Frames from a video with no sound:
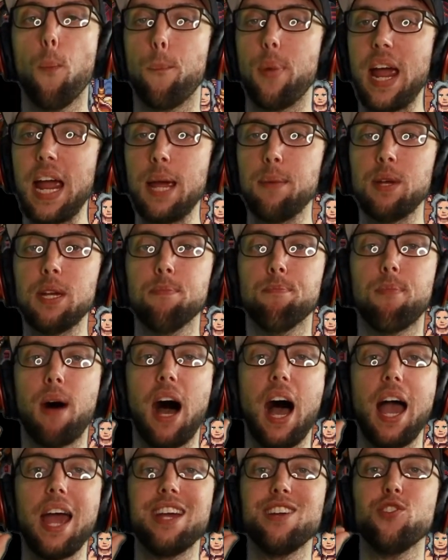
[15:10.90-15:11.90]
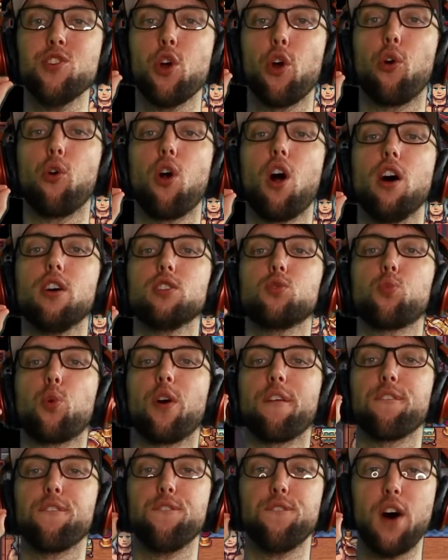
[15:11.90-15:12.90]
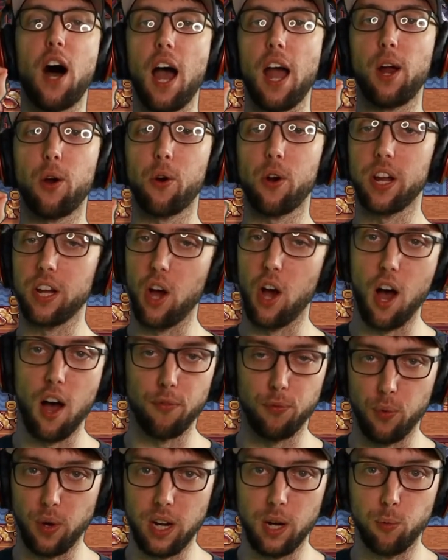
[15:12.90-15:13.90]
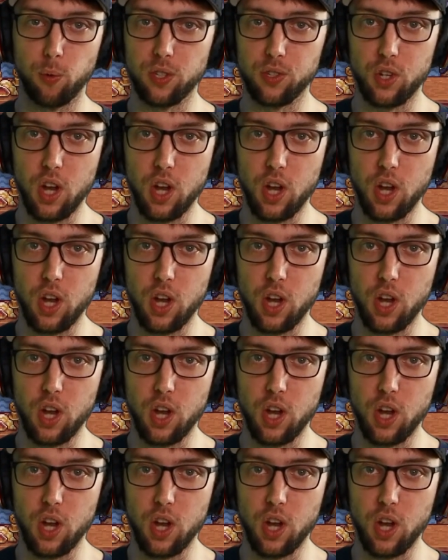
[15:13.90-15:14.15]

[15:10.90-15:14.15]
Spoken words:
baby, my neurons were firing off when it was